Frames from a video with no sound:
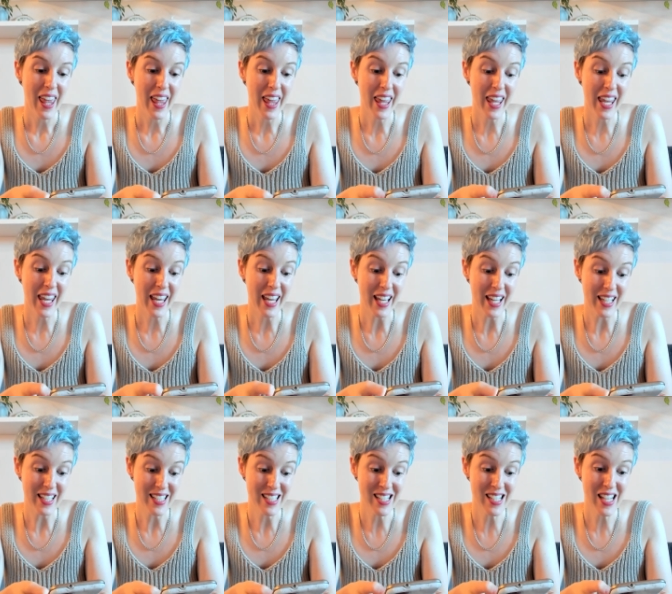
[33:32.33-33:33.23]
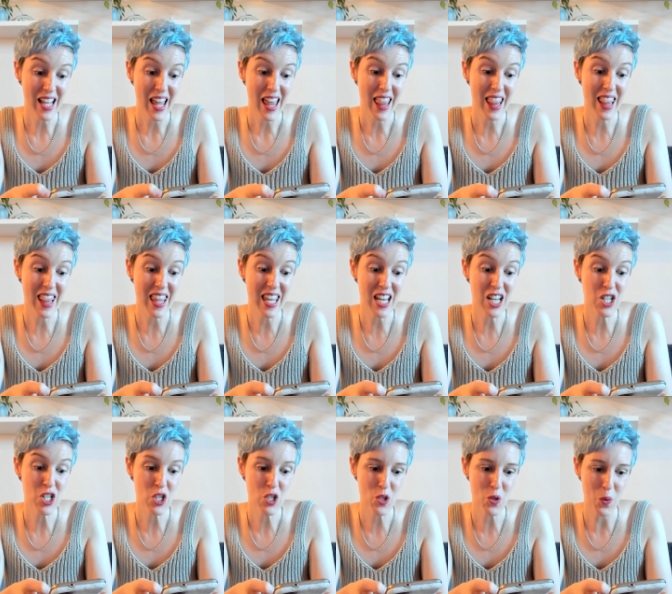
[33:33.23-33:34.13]
and these
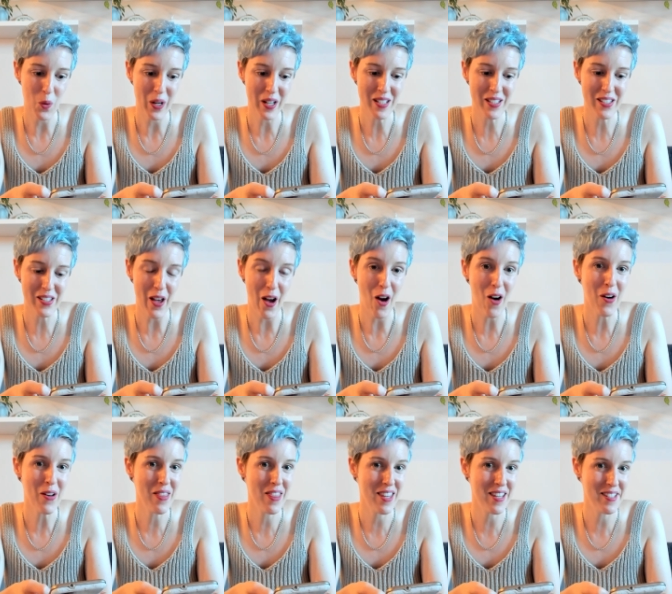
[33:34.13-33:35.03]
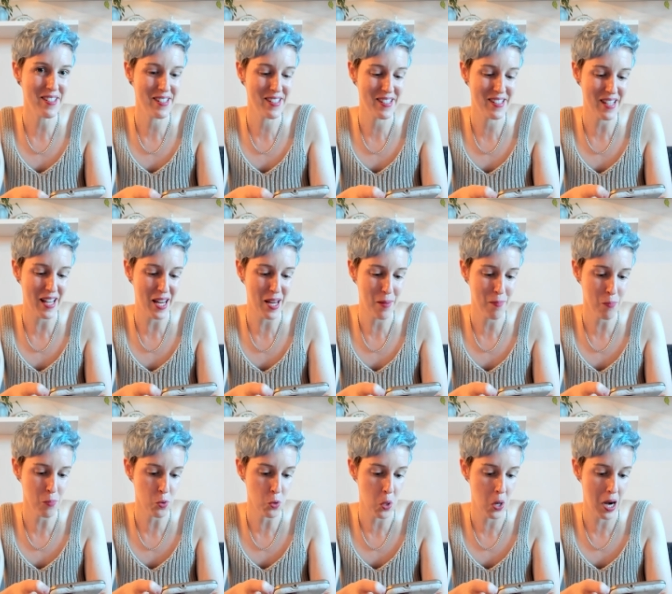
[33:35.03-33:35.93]
shorts are the
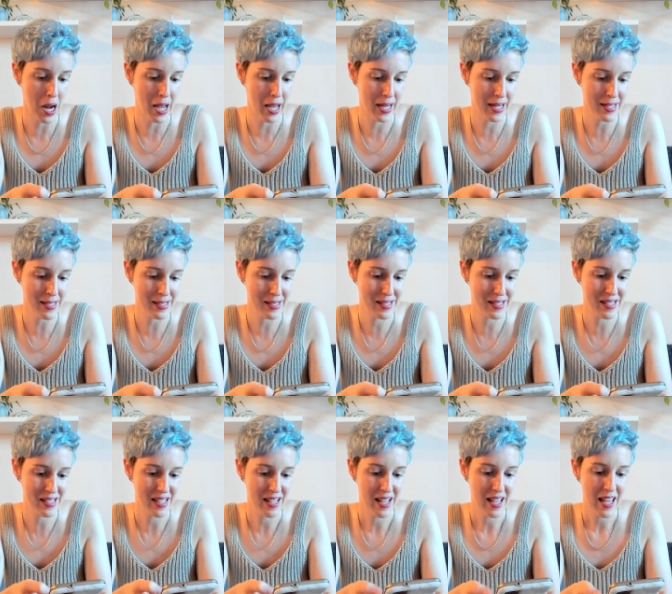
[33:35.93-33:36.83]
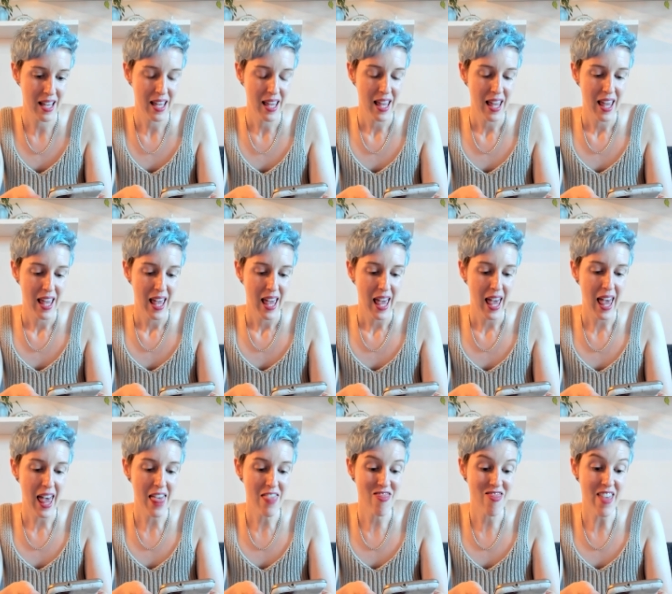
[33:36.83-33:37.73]
same price,
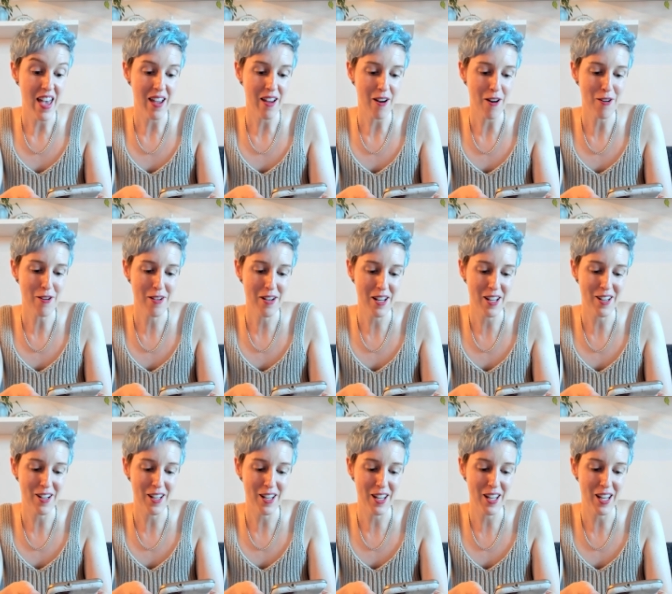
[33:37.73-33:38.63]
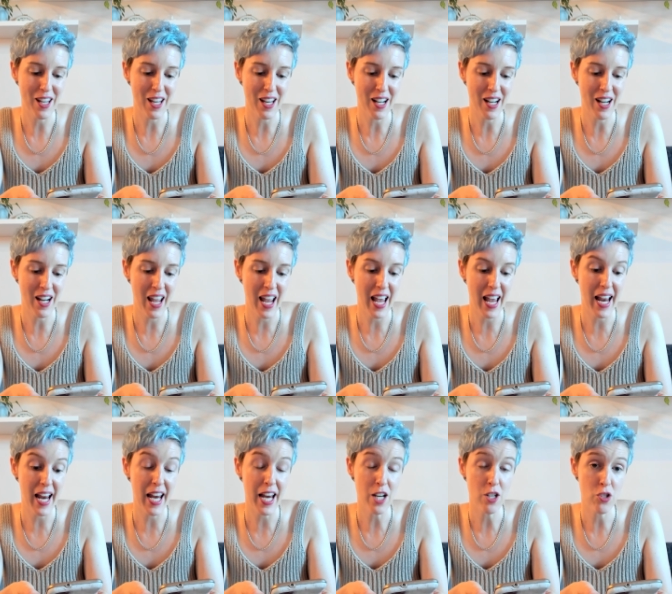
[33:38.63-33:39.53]
and they are knit in
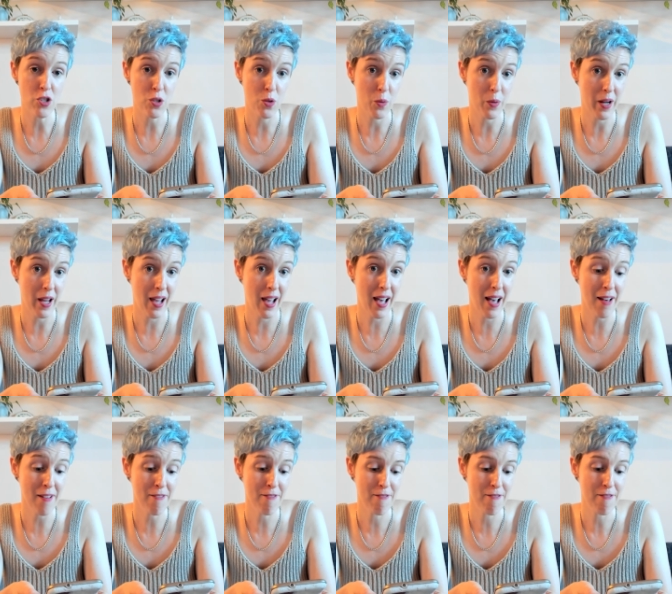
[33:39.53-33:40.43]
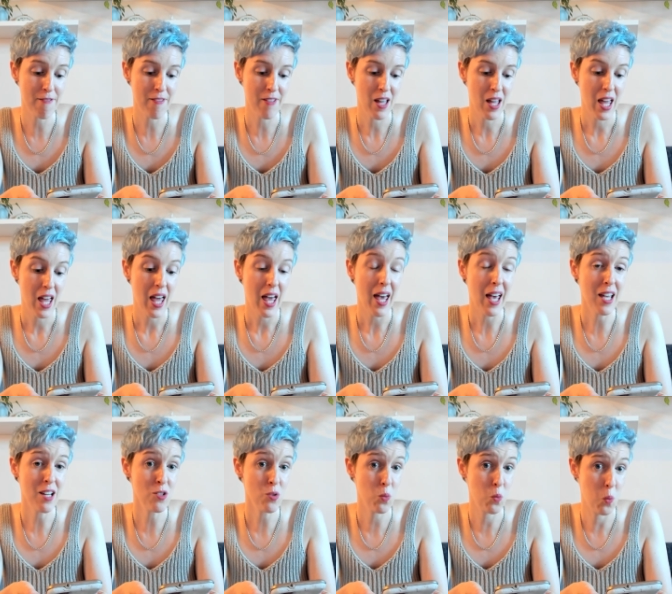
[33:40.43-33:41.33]
a 2.5
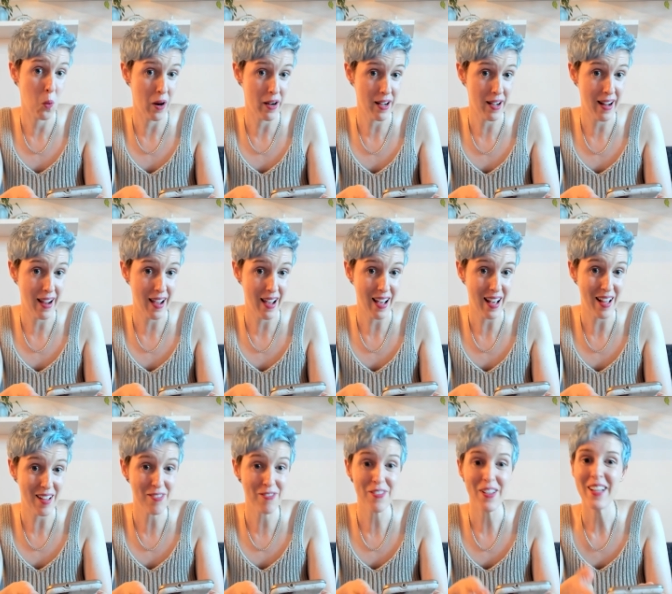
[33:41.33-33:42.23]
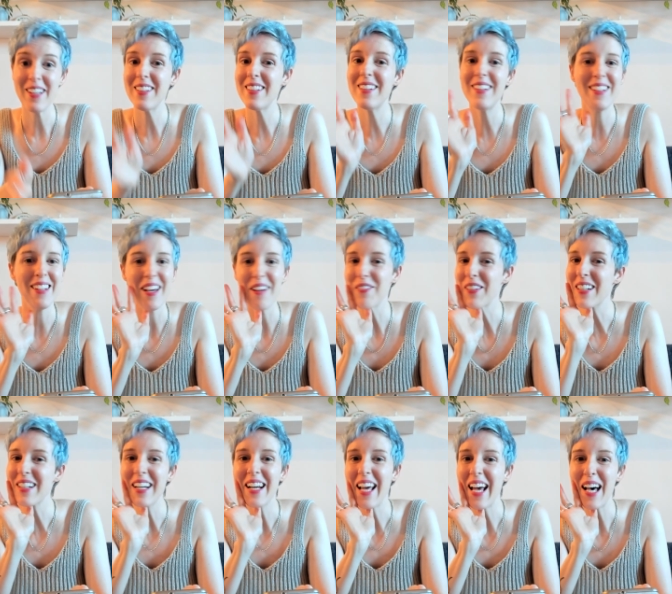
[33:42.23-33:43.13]
and 1.5, never
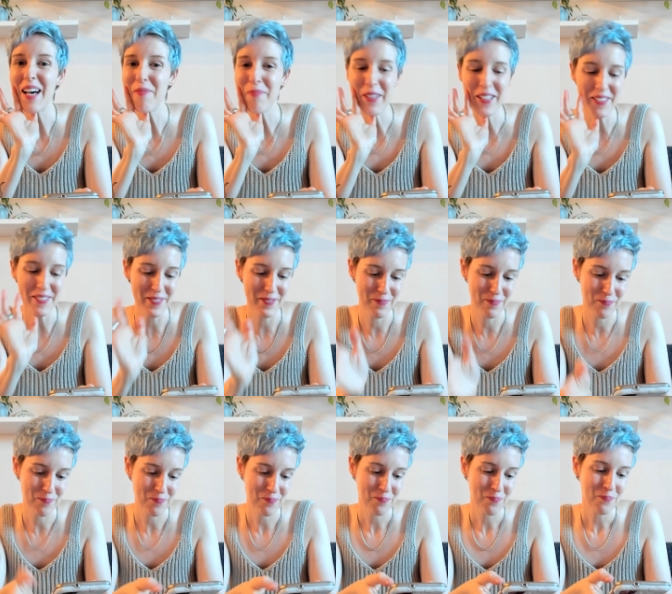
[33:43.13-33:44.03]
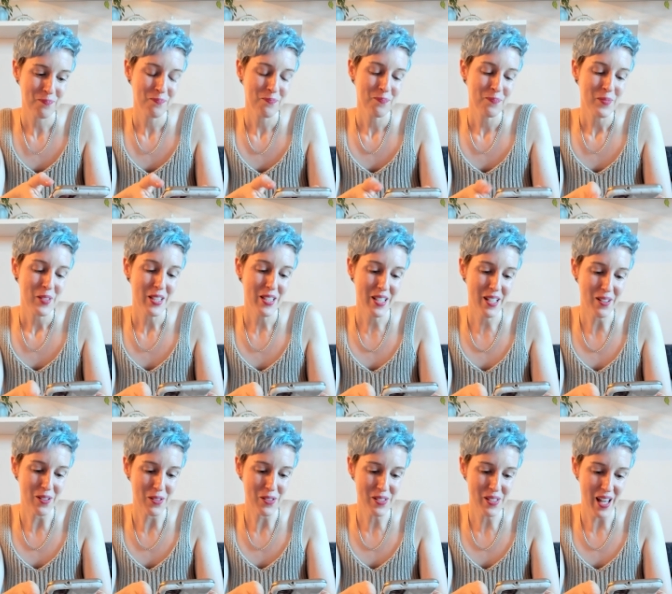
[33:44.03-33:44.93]
gonna happen,
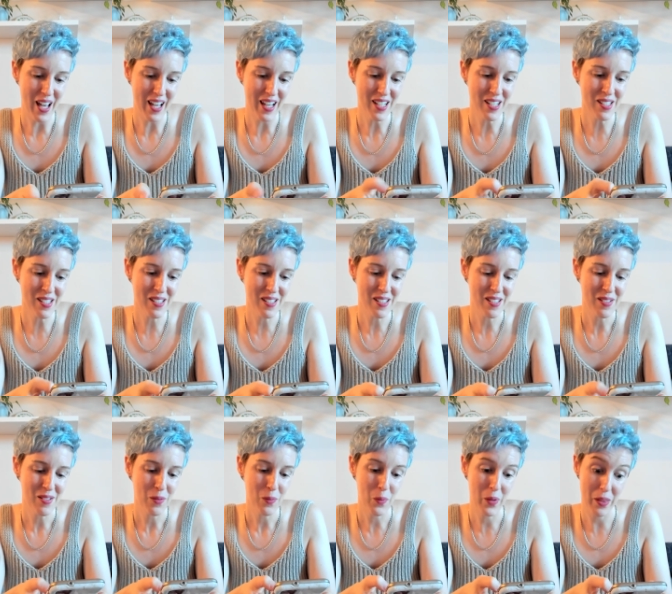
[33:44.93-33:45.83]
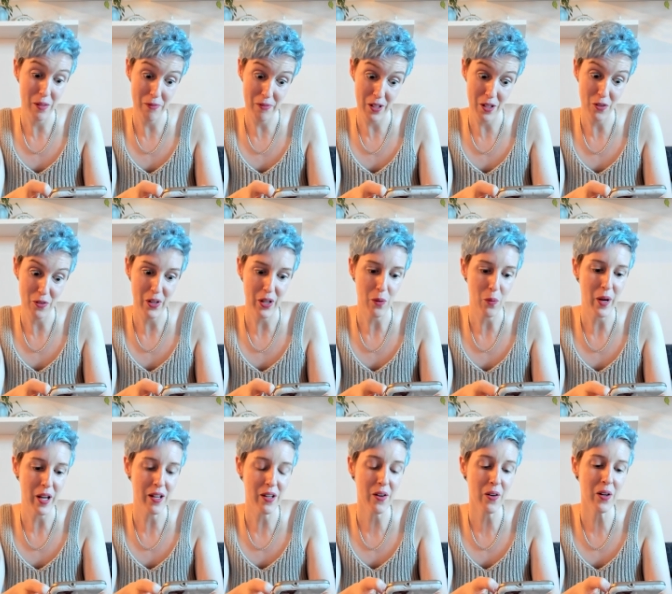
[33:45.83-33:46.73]
needle size with a fingering
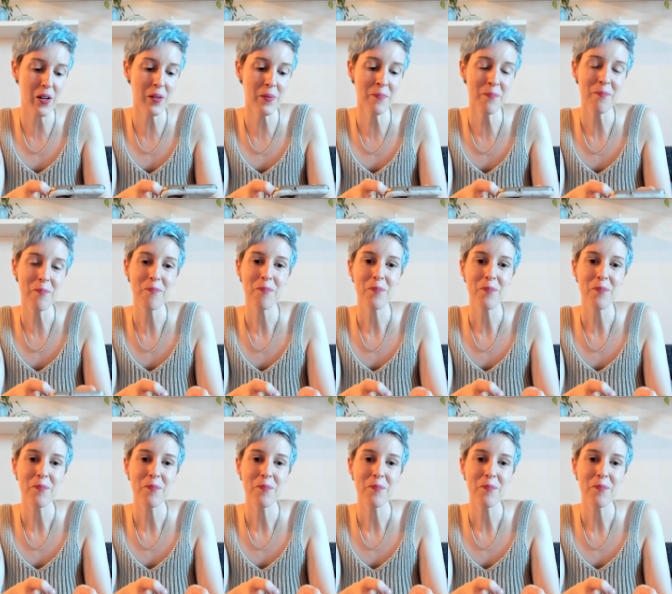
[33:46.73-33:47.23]
weight yarn,